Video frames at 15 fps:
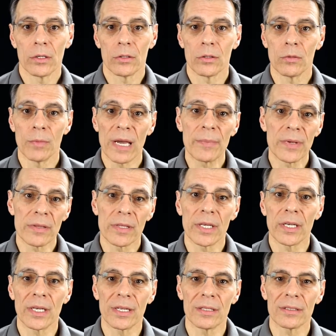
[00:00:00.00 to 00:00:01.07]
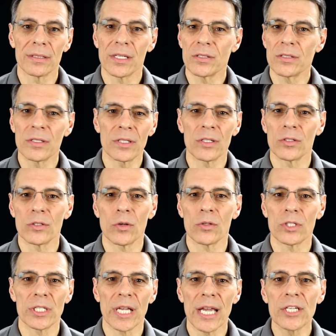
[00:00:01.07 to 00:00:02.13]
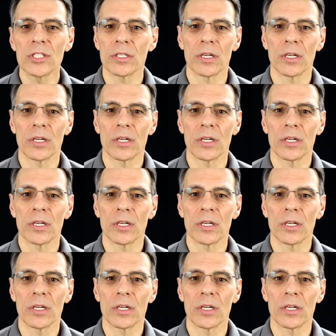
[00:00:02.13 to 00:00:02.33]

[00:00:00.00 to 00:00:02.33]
You might be thinking, doesn't the association